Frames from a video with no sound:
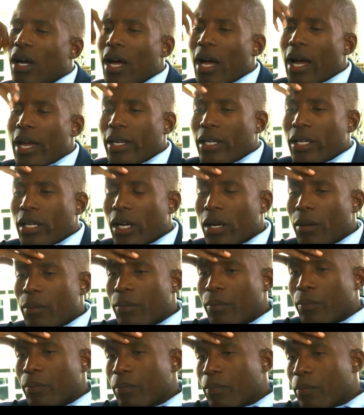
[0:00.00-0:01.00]
I
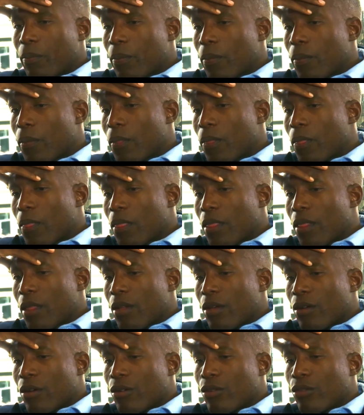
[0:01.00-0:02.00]
come
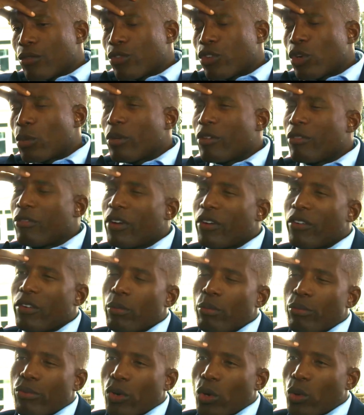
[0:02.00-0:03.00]
from a very
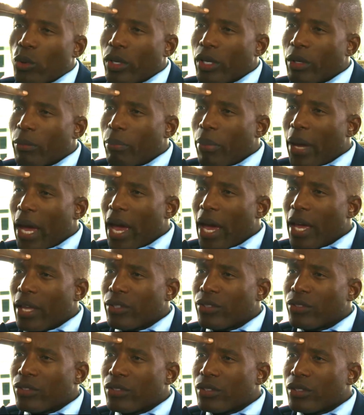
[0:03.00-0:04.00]
broken past.
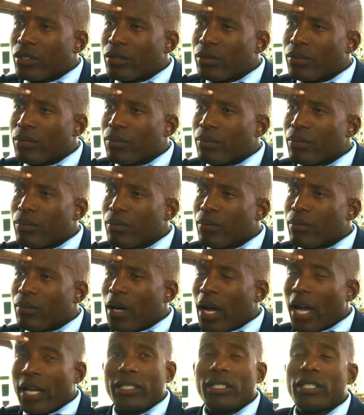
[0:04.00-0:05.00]

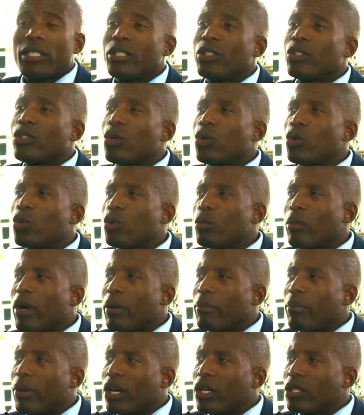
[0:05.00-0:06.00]
I didn't know who
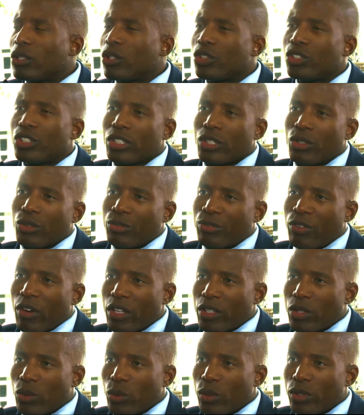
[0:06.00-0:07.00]
my biological
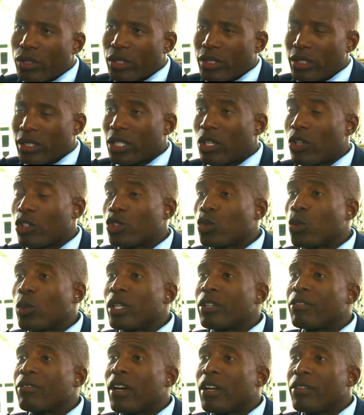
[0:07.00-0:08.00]
father was until I was
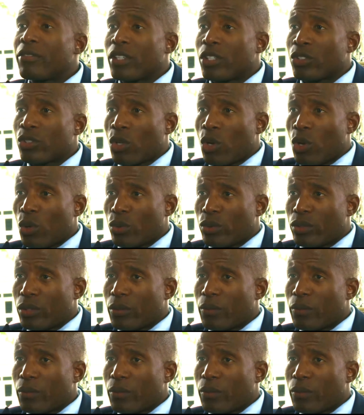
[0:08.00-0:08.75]
25 years old.